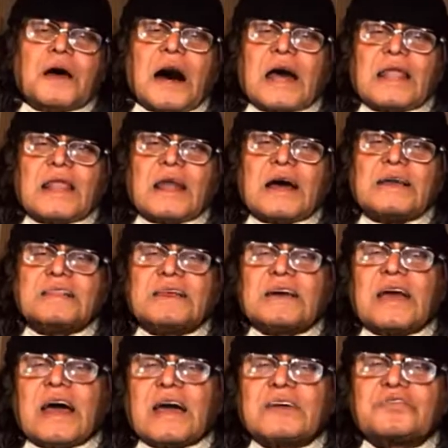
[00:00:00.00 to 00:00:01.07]
unlike the
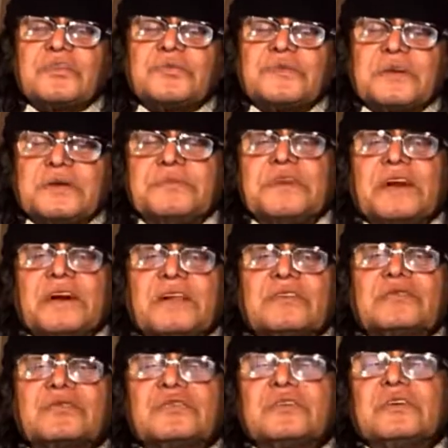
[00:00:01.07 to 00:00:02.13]
gangs of
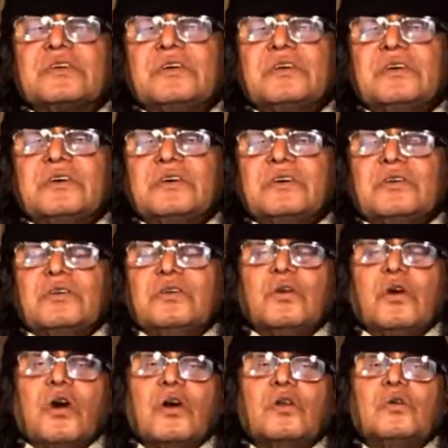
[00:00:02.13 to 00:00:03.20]
criminals
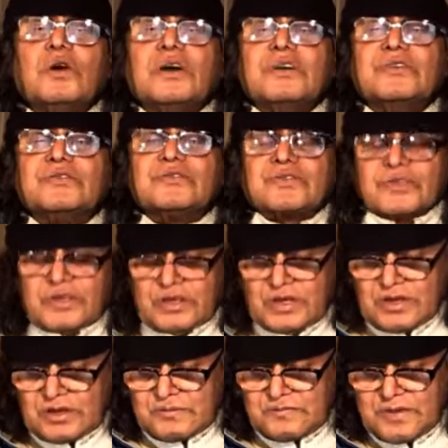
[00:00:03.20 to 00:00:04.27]
who always
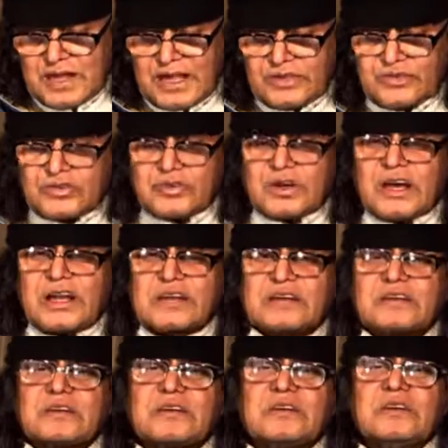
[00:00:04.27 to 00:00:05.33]
manage to
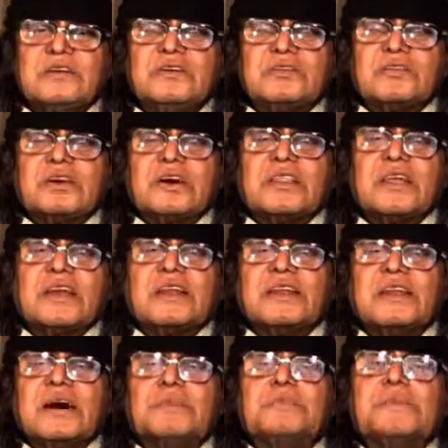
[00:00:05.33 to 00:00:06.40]
get together
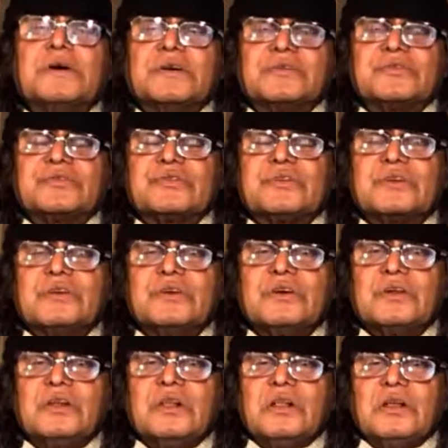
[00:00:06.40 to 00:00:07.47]
in numbers,
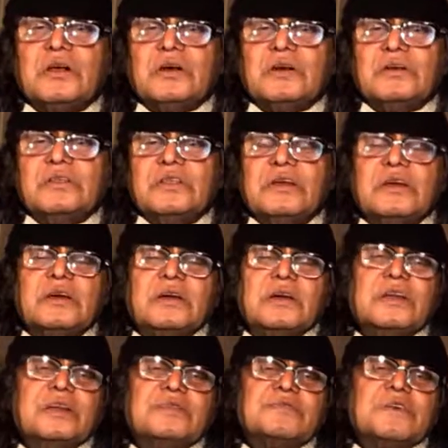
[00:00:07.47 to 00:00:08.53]
the
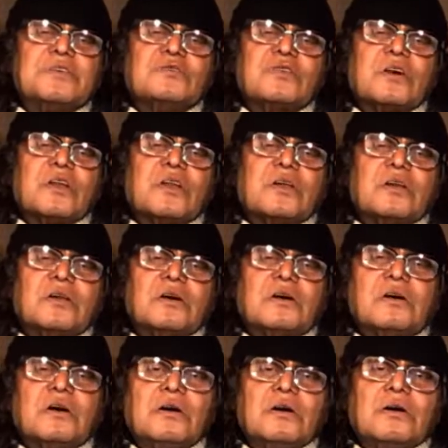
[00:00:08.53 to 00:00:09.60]
individual
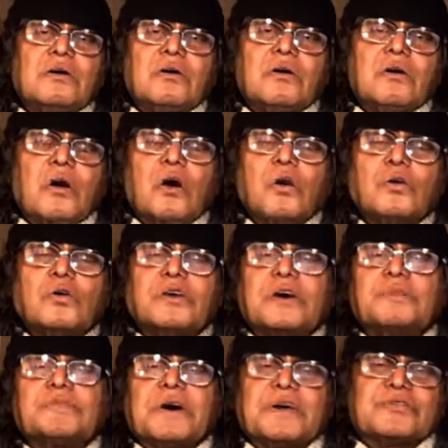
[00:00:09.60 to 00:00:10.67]

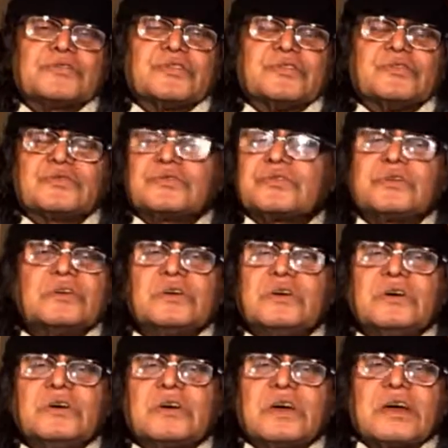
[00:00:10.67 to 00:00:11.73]
older persons
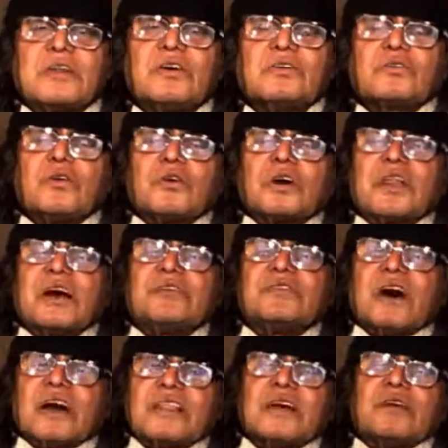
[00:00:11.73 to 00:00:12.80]
cannot
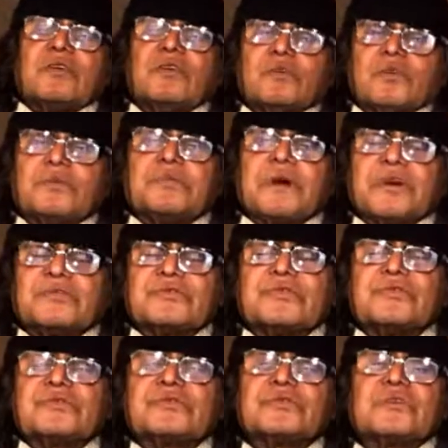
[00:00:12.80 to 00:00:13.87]
organize other older
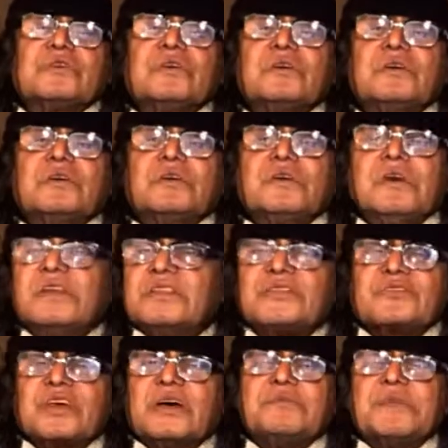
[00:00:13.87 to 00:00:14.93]
persons in
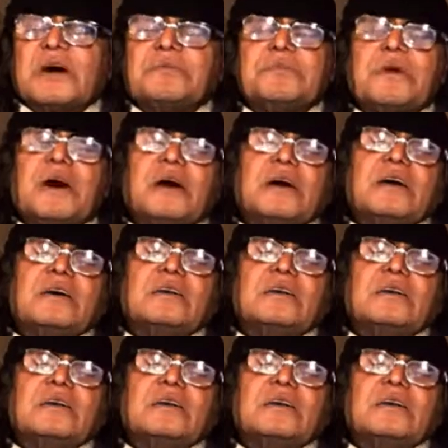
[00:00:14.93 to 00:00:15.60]
the same number.